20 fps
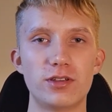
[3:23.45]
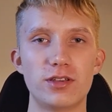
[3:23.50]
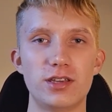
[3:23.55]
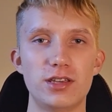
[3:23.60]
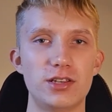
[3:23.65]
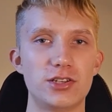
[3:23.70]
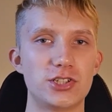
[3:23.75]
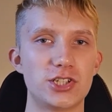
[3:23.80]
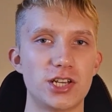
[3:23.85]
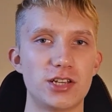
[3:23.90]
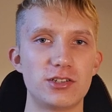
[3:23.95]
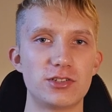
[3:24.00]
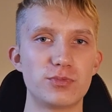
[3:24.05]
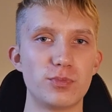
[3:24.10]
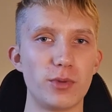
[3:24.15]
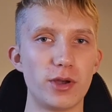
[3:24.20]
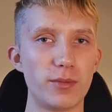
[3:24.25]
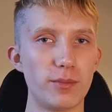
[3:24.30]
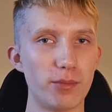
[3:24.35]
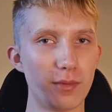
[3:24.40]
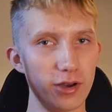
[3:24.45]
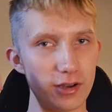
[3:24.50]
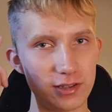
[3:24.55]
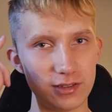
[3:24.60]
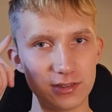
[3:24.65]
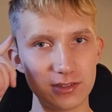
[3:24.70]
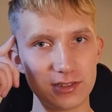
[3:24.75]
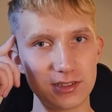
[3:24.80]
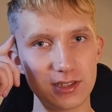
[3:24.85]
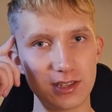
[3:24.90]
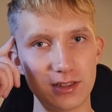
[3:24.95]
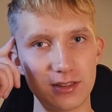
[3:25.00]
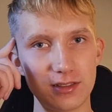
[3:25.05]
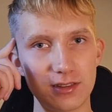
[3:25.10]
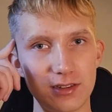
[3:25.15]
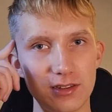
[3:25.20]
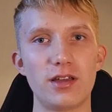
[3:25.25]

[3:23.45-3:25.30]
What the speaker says: He changed my mindset,